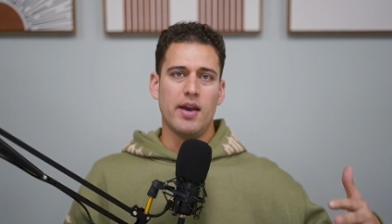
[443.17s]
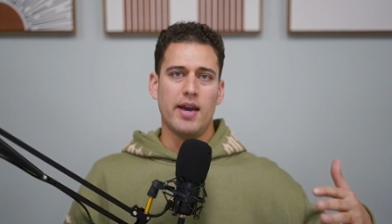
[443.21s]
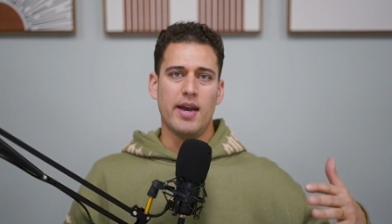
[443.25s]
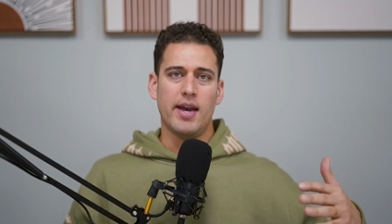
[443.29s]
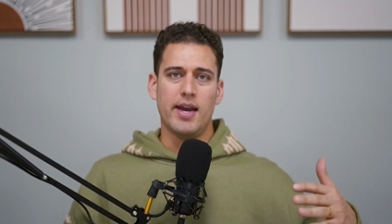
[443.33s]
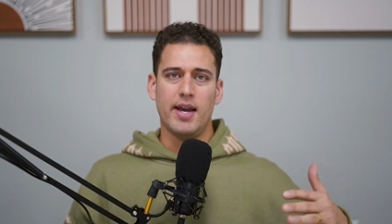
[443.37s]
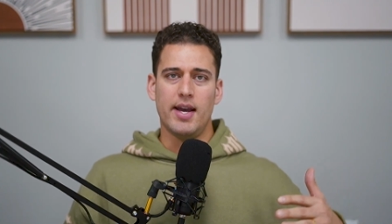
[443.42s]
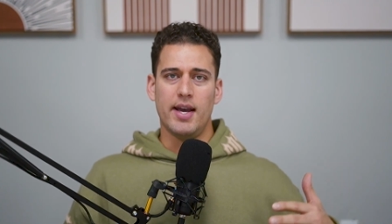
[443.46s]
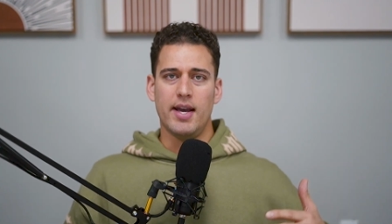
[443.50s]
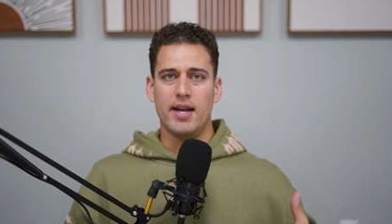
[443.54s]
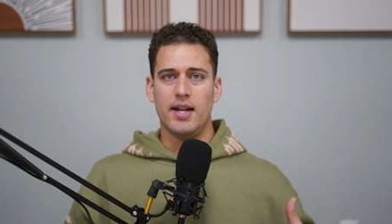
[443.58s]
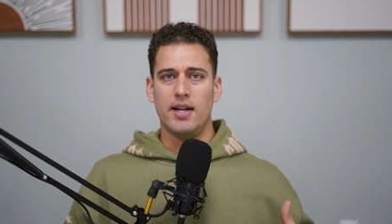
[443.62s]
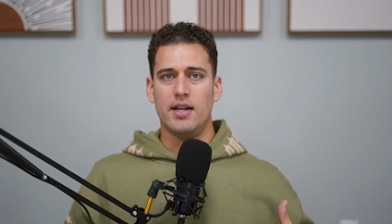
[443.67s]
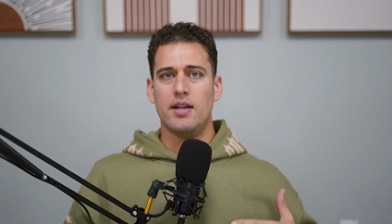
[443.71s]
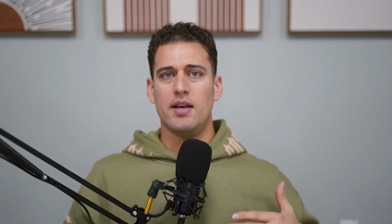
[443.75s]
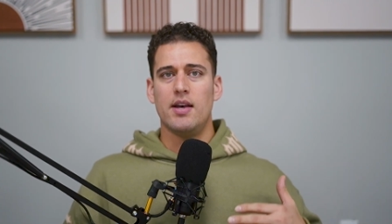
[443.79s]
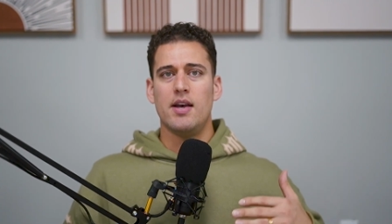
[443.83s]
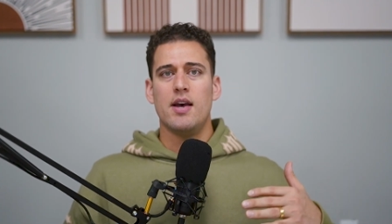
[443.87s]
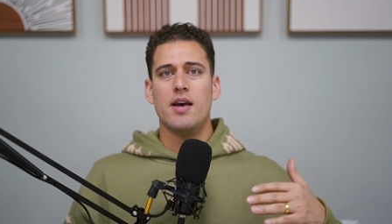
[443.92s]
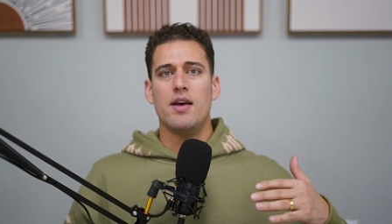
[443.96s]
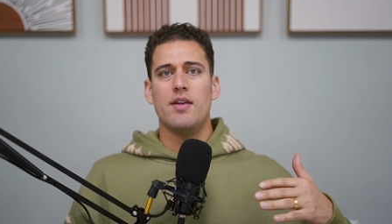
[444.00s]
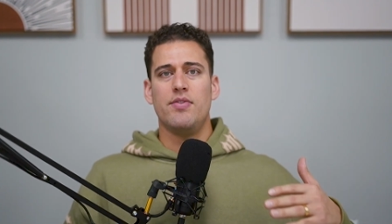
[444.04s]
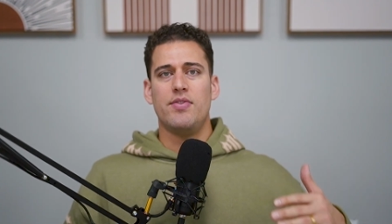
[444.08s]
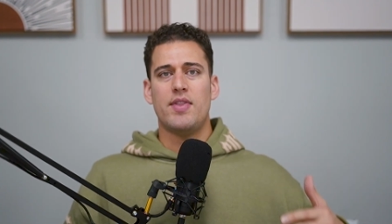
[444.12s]
And
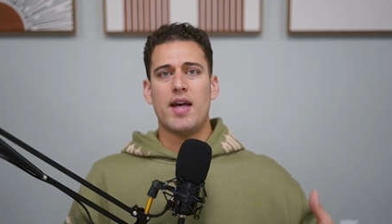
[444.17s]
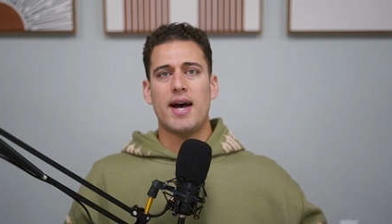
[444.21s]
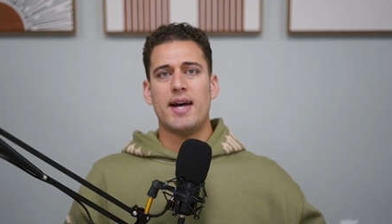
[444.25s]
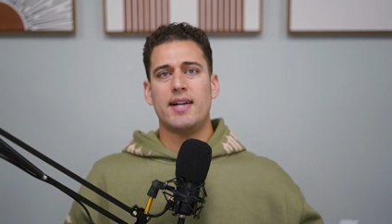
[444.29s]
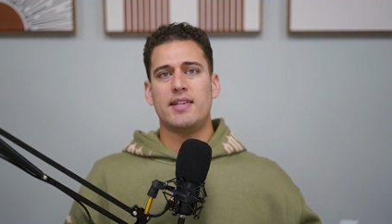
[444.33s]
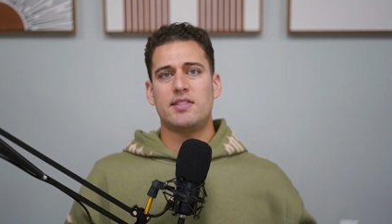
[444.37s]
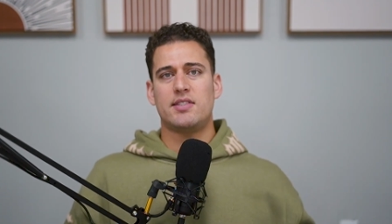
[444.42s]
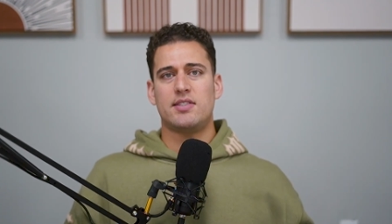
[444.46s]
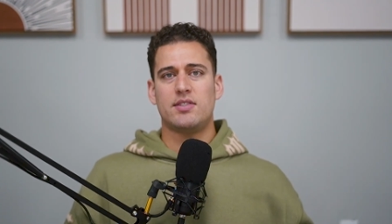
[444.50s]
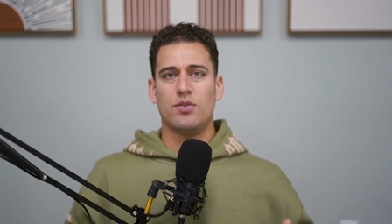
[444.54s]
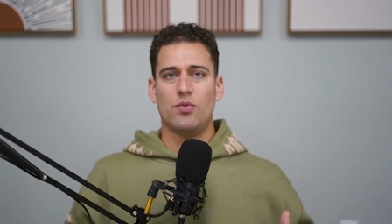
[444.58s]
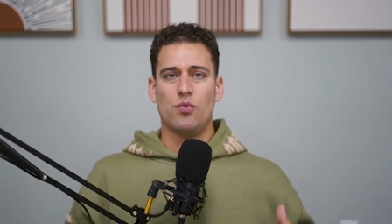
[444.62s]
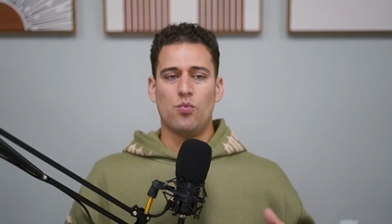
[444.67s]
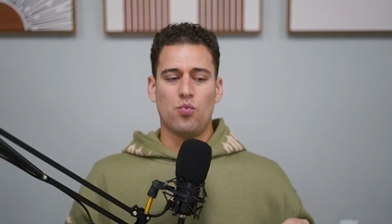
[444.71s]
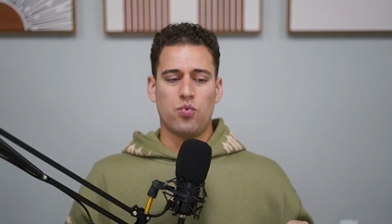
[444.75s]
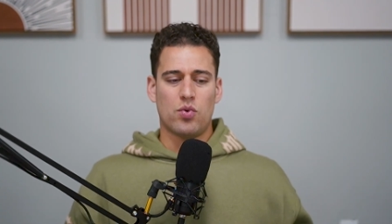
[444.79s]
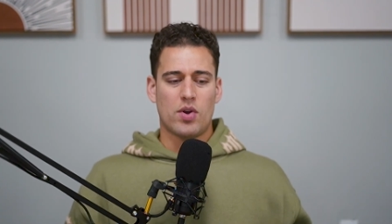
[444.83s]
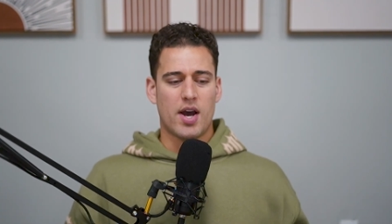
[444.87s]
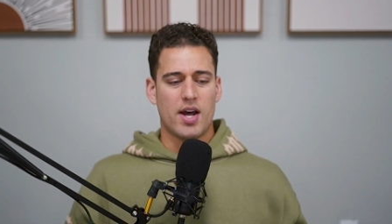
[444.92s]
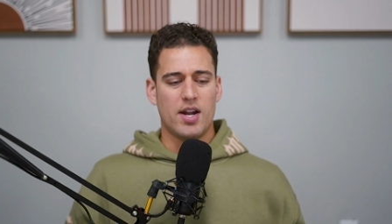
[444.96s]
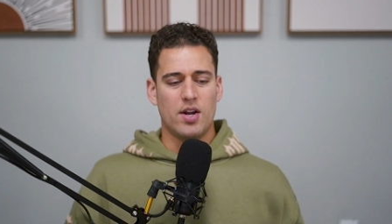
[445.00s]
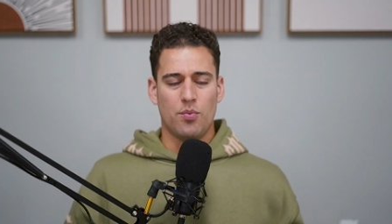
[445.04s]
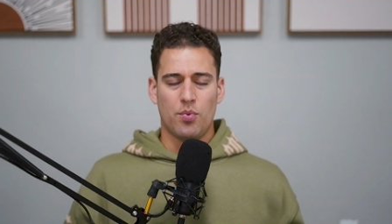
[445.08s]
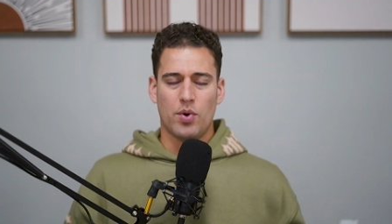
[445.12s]
that's
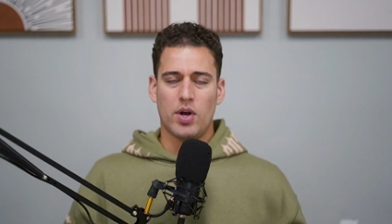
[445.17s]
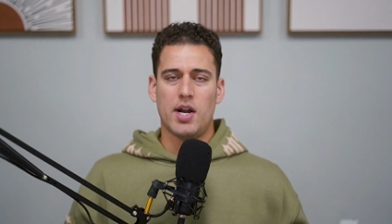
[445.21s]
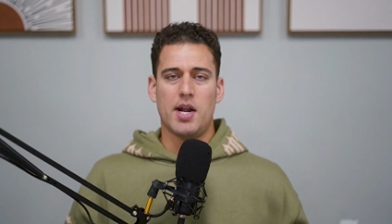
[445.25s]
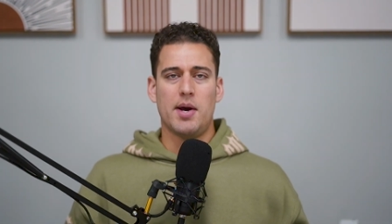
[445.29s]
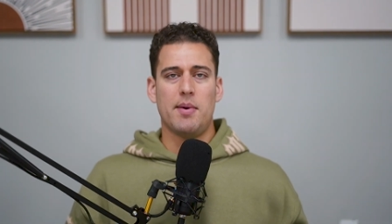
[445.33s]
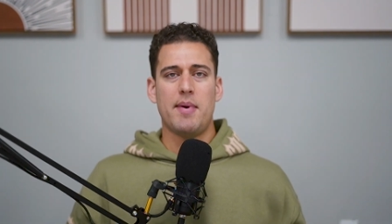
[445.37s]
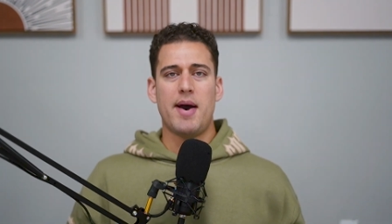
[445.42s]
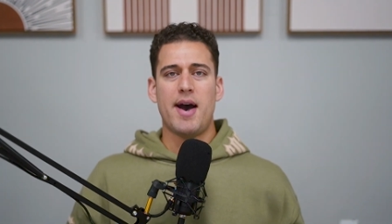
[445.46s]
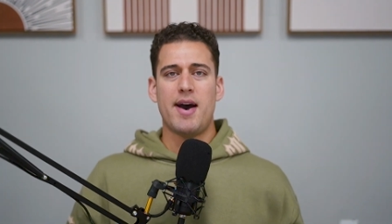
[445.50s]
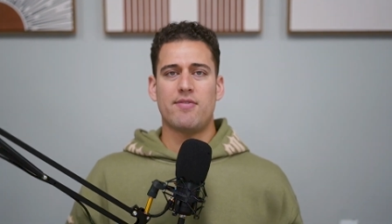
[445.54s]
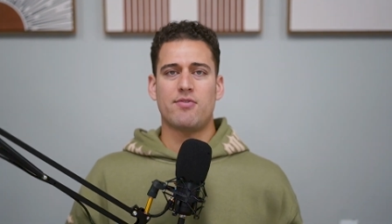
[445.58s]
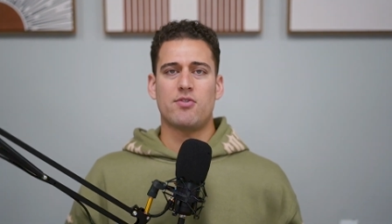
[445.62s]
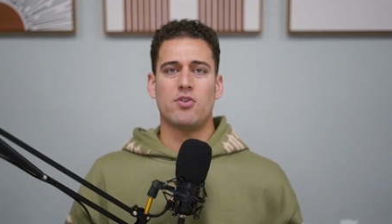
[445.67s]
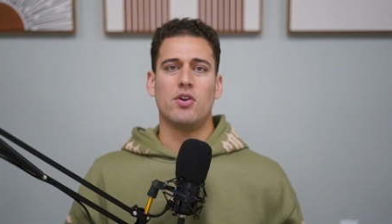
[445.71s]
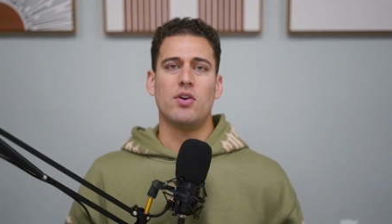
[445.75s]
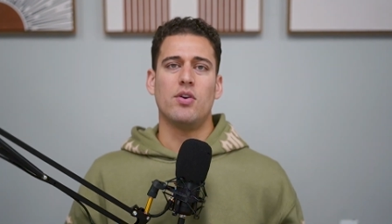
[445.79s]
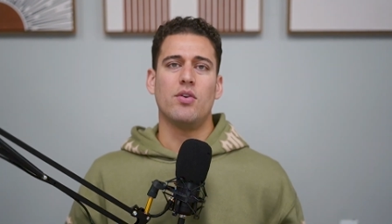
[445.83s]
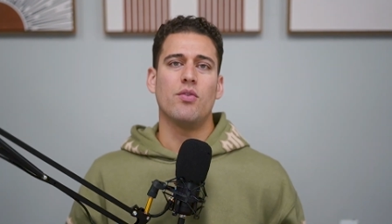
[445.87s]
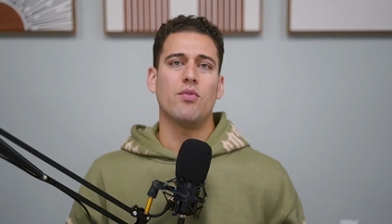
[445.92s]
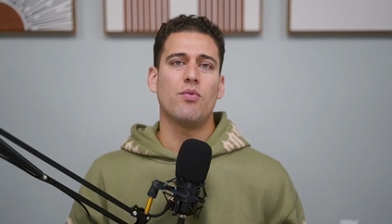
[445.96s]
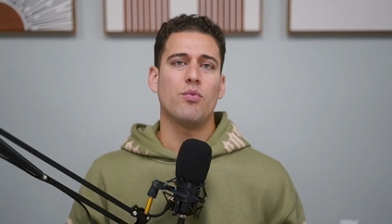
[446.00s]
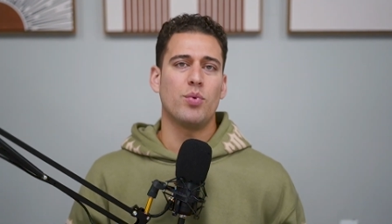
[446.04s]
kind of what I'm after